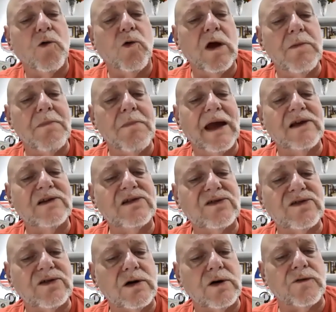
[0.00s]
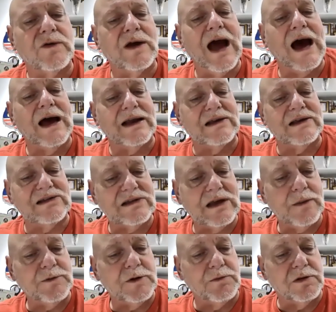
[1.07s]
we may serve God
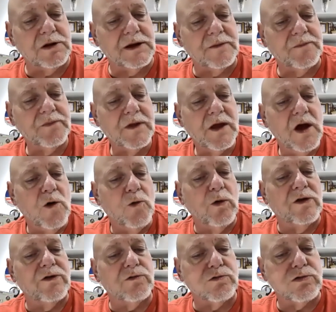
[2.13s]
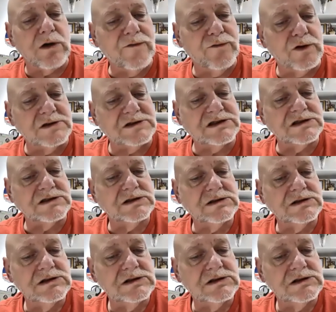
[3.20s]
acceptably with reverence